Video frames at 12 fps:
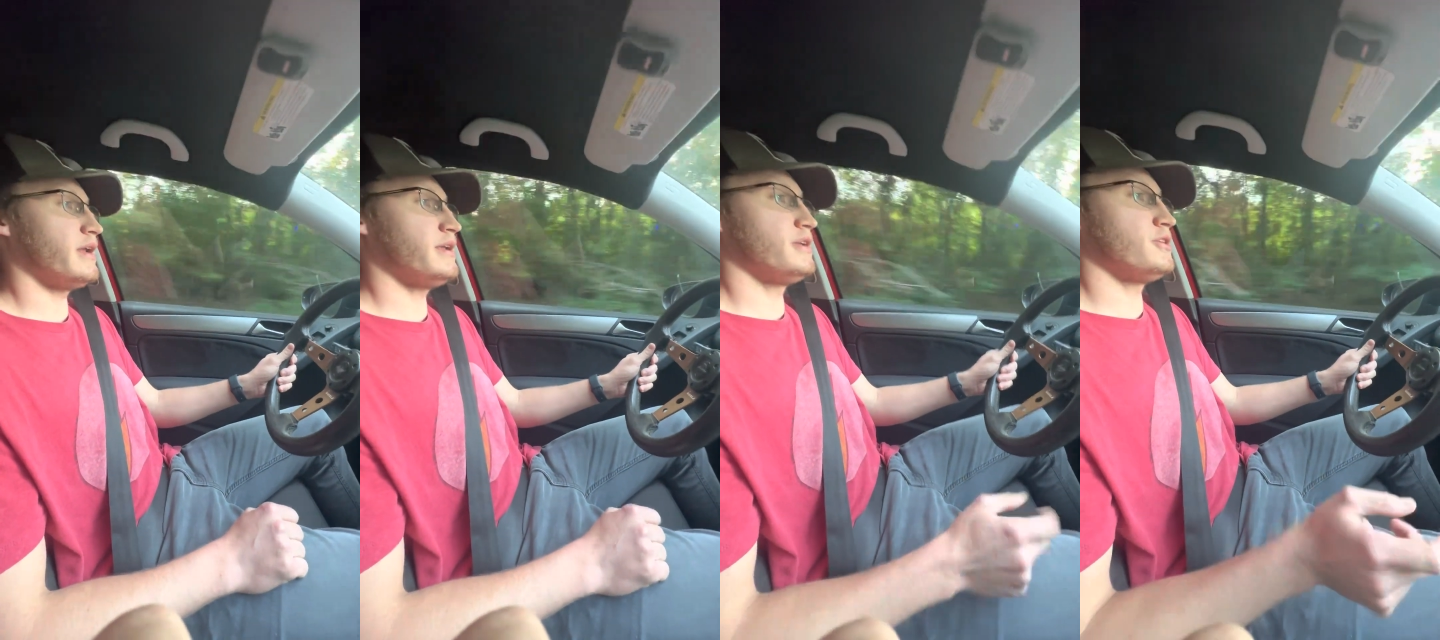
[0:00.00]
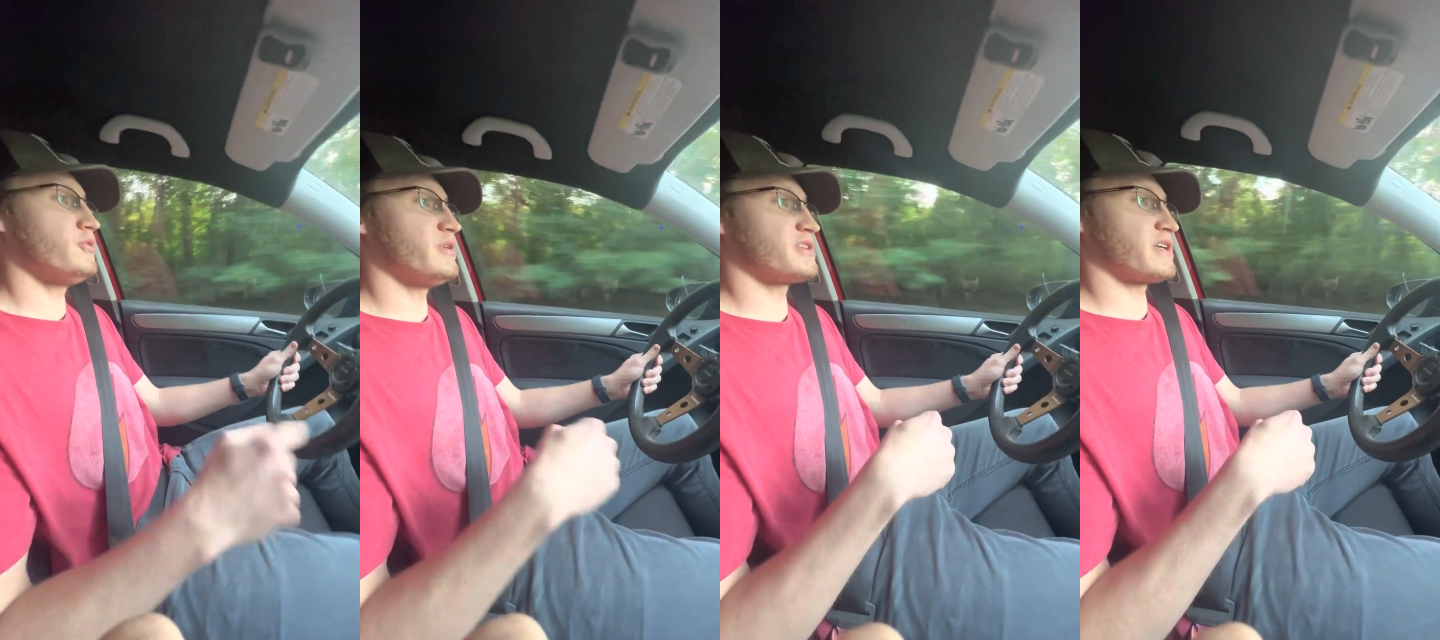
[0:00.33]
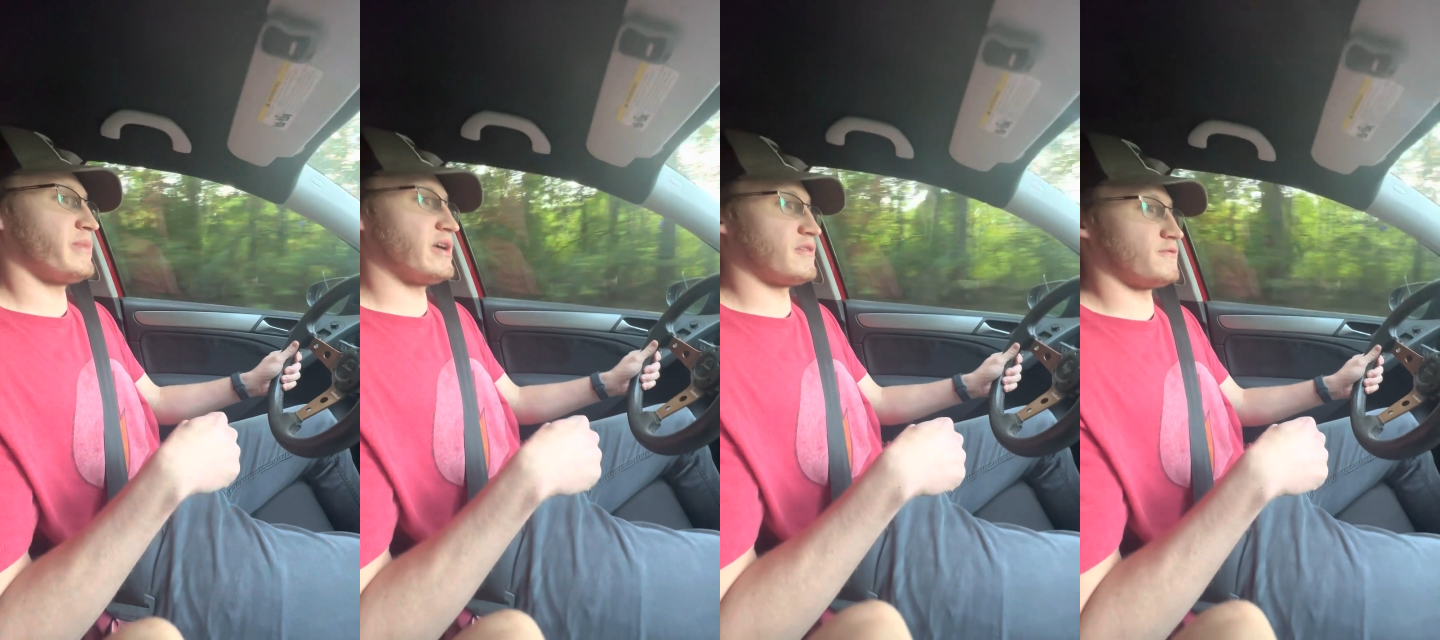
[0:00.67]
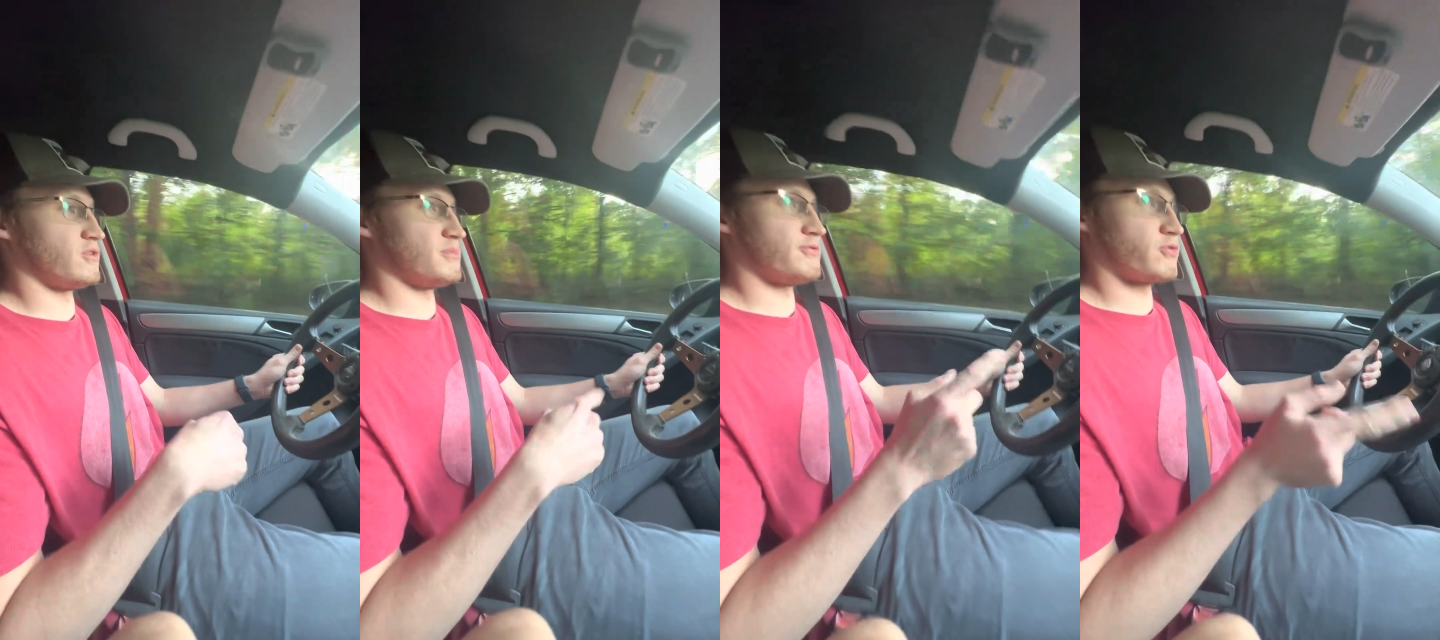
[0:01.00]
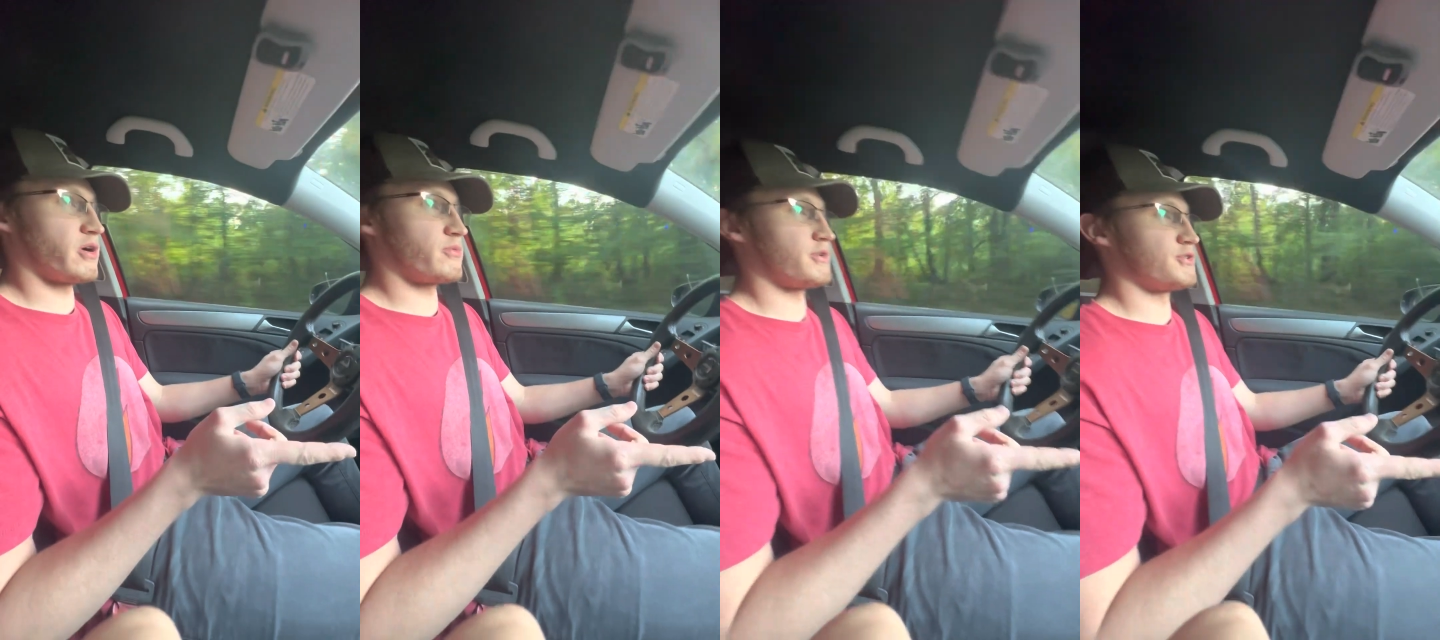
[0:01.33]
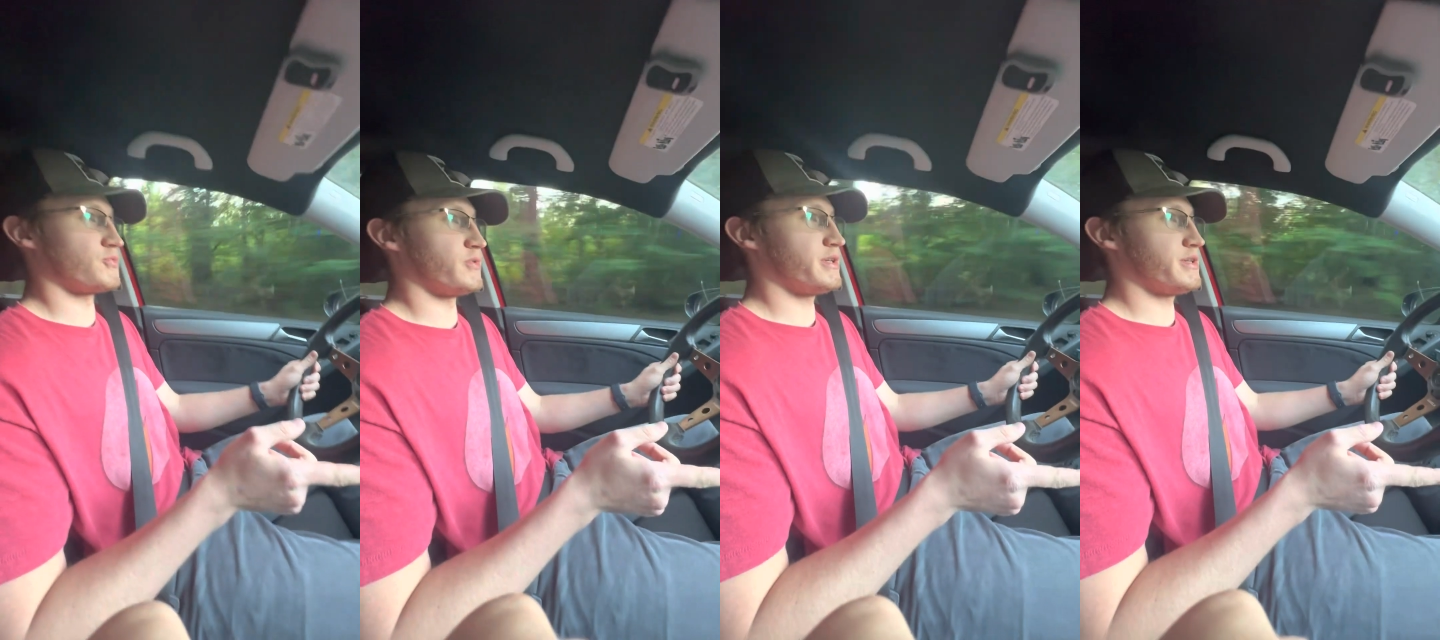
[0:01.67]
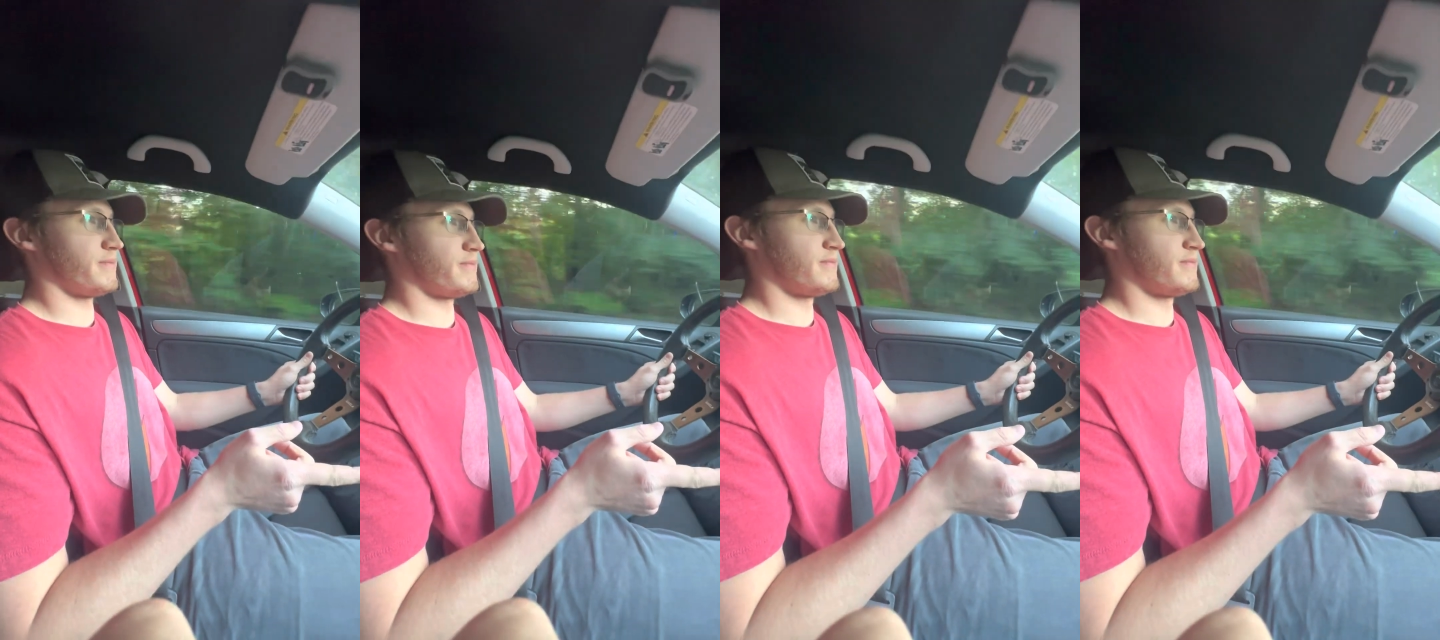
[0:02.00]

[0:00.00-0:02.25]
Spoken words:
I need a new intake manifold before I run 20.